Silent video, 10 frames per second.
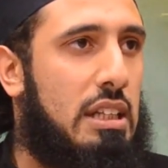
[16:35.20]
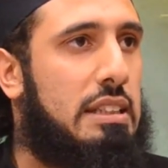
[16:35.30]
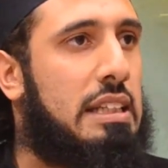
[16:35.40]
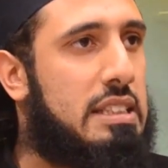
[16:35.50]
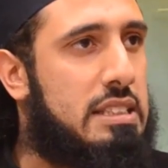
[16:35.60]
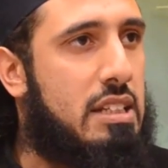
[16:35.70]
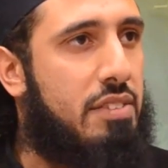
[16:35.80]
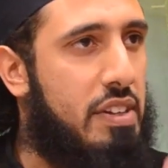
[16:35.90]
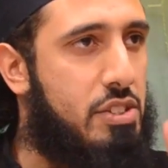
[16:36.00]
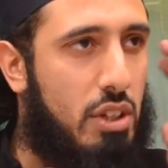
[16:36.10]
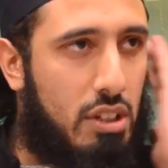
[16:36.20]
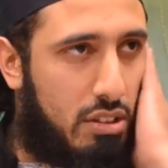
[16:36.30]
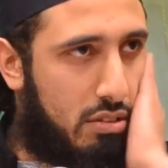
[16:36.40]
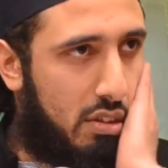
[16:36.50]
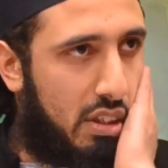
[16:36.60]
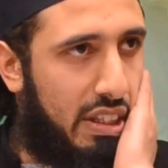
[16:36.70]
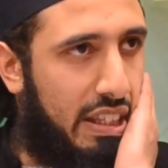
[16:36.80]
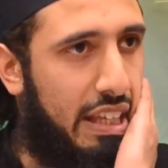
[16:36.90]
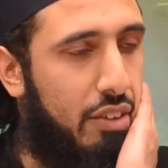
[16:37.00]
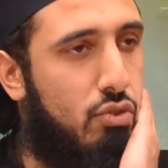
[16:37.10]
Now this individual,
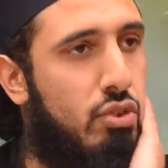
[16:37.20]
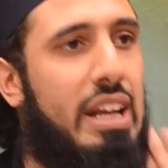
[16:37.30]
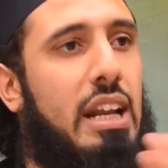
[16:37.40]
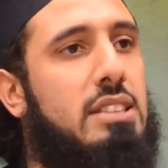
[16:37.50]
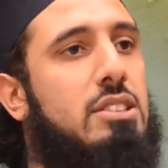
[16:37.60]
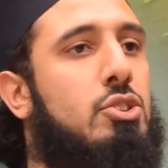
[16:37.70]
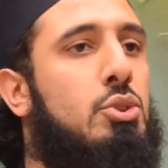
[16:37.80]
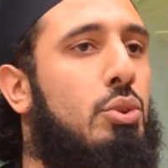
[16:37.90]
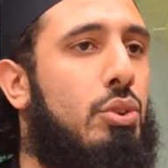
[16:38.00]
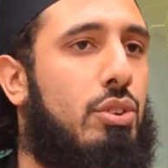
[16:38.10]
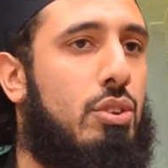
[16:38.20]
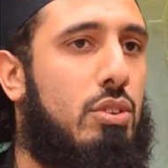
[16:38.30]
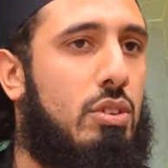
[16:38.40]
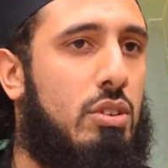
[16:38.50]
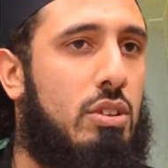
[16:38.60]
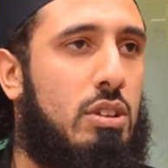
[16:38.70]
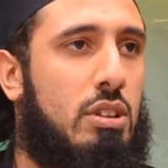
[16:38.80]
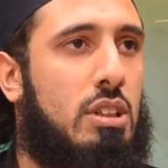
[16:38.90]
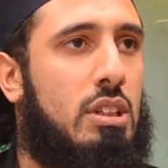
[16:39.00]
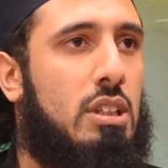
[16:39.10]
he realized the truth.
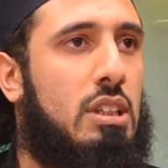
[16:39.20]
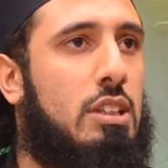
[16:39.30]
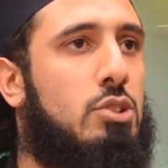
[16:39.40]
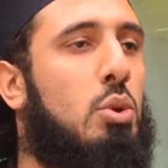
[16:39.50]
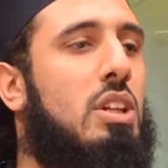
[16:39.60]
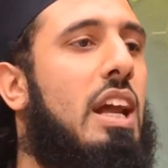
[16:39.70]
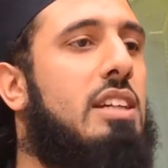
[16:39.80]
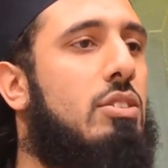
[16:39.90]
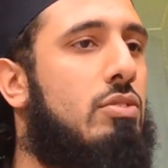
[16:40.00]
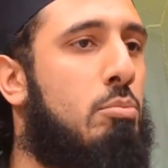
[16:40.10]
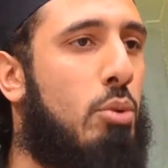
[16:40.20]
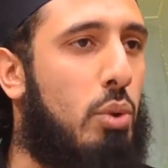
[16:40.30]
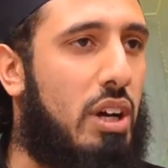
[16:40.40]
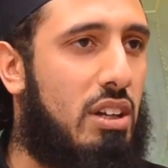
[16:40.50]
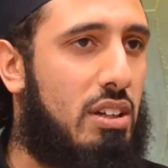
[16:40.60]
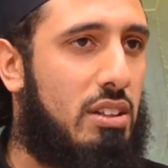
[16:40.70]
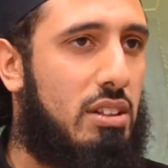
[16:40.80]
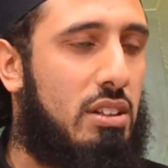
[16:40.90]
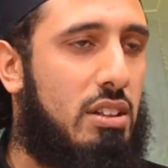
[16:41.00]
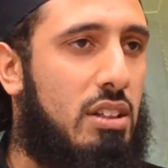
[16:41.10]
He saw the light of Nubuwwah.
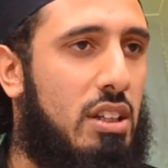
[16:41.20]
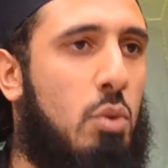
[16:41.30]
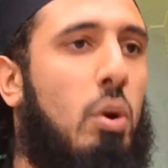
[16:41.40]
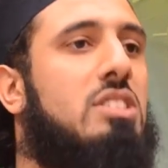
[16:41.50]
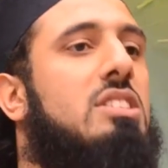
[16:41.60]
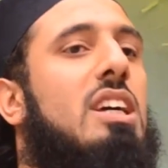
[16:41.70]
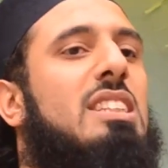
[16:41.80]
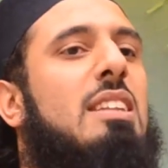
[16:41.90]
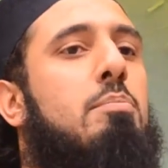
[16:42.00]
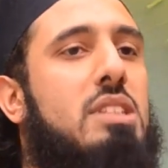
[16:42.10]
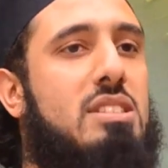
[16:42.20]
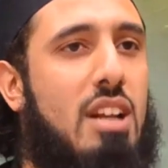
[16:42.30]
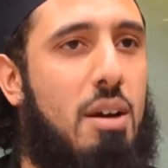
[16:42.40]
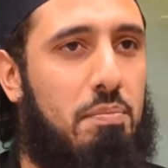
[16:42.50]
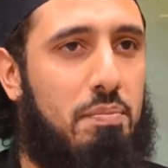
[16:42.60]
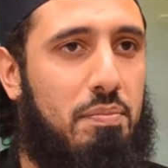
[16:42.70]
He wanted to accept Islam.